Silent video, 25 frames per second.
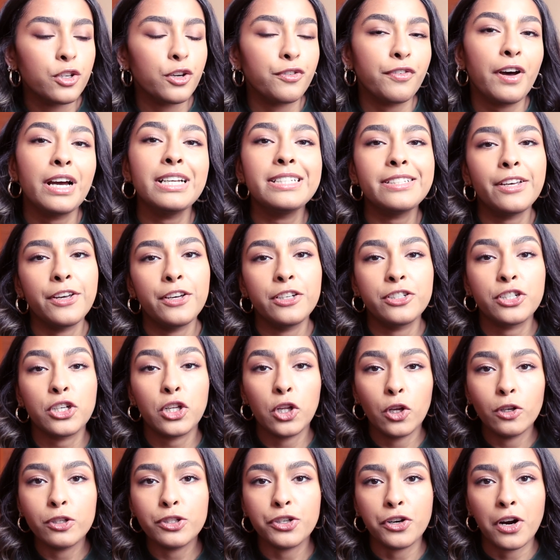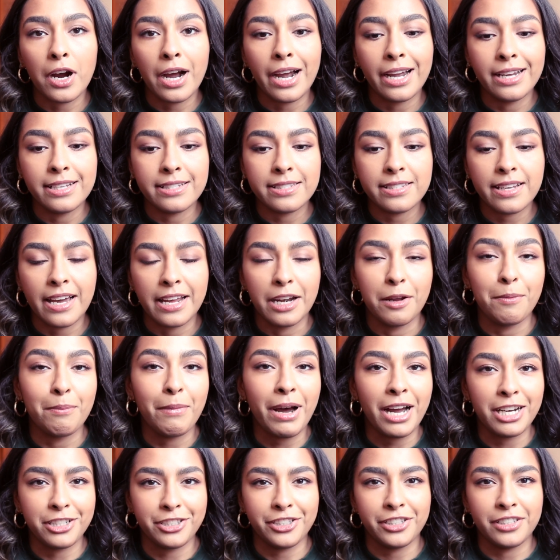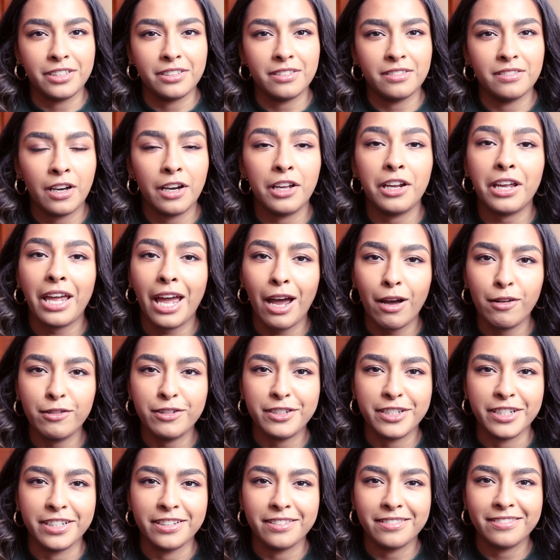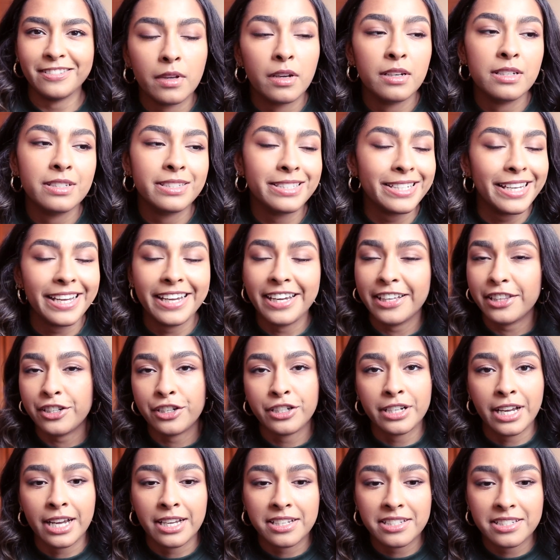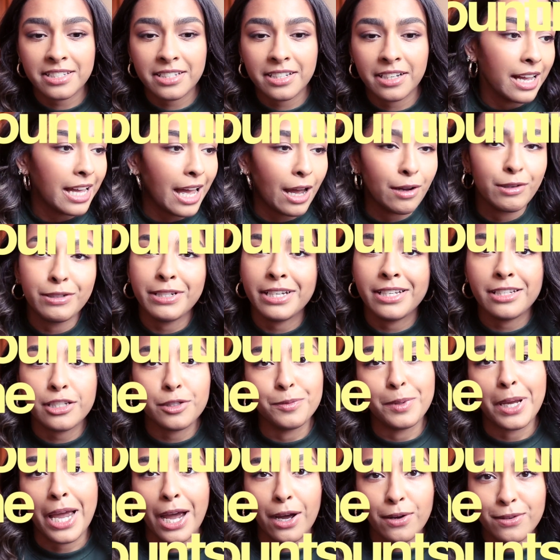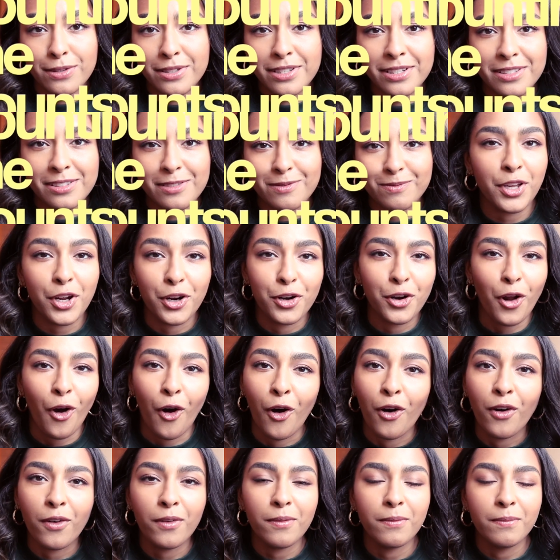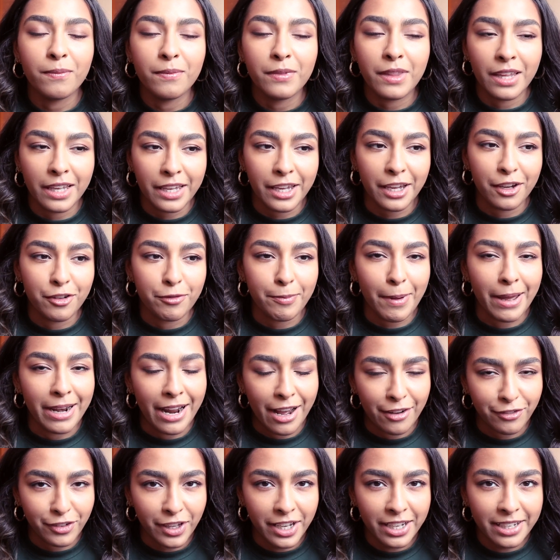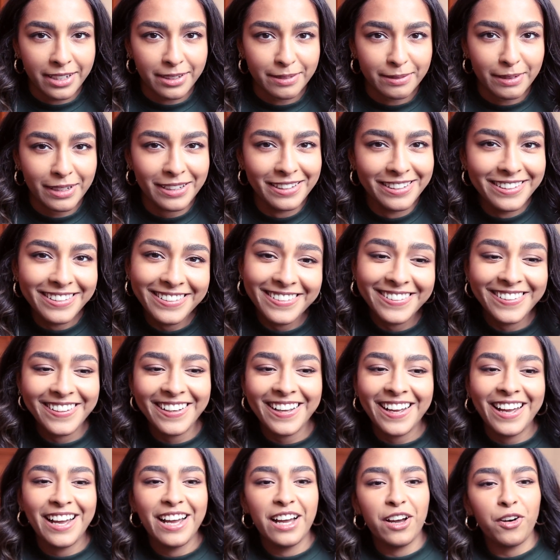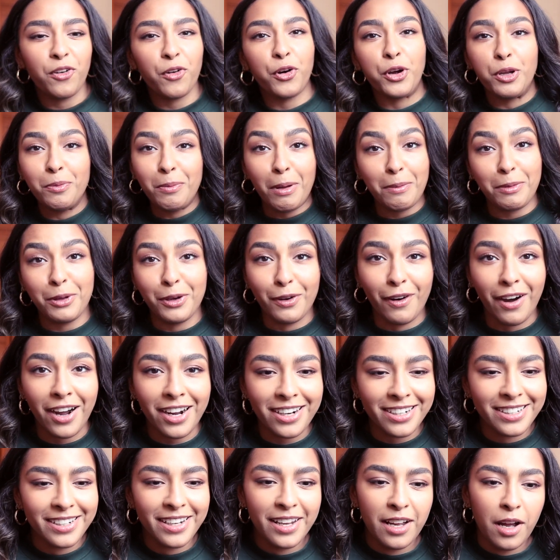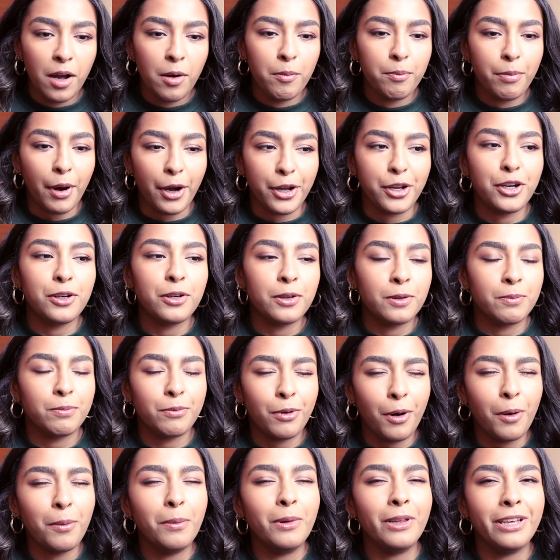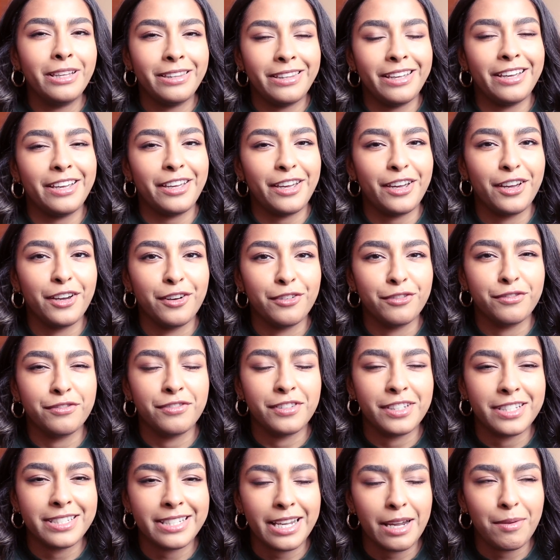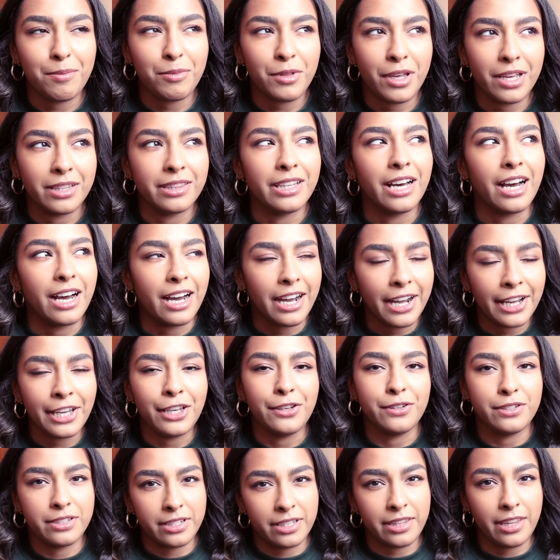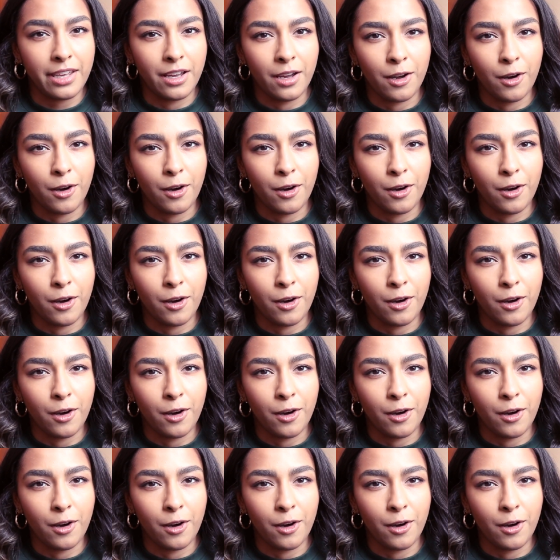if I tell you to close your eyes and imagine an accountant sitting at their desk accounting some accounts, you're not thinking of Ben Affleck, or maybe you are, but you're probably thinking of the same thing that I used to think